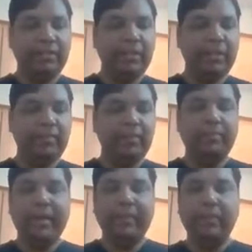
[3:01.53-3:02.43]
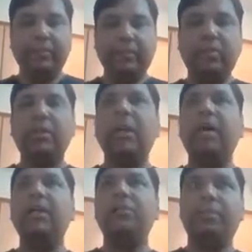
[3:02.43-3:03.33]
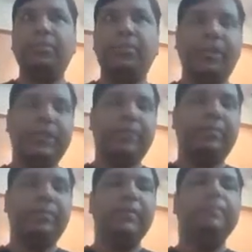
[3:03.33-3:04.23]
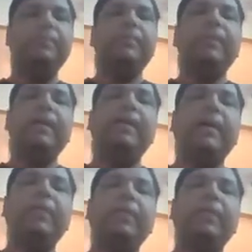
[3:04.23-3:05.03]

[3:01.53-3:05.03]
may be even better. It's called the ultra protective tidal